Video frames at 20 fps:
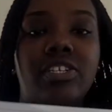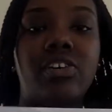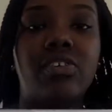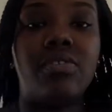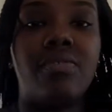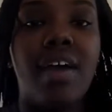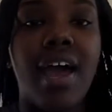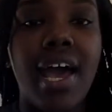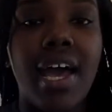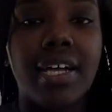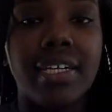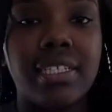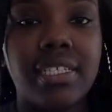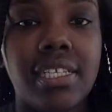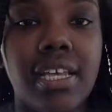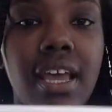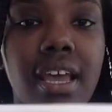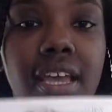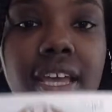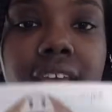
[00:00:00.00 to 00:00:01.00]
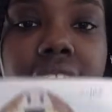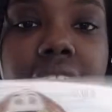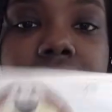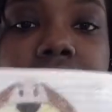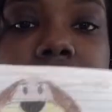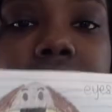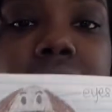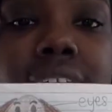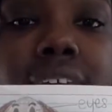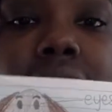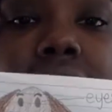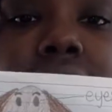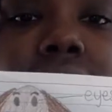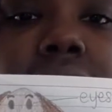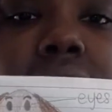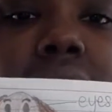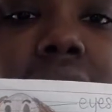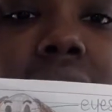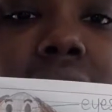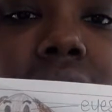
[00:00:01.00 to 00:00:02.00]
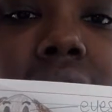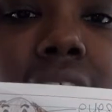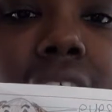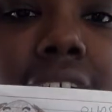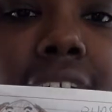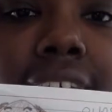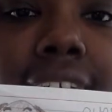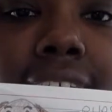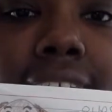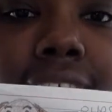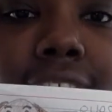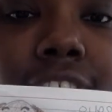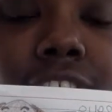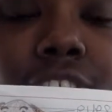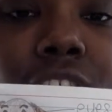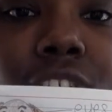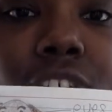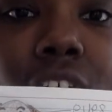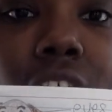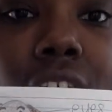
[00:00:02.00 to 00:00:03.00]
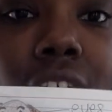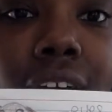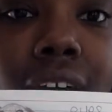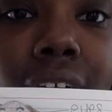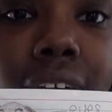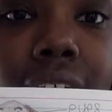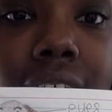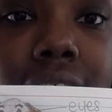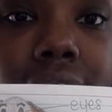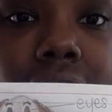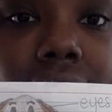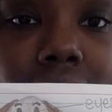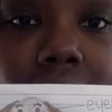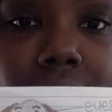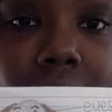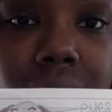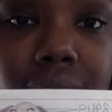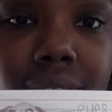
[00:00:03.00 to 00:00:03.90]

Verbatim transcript: correct. It is a dog.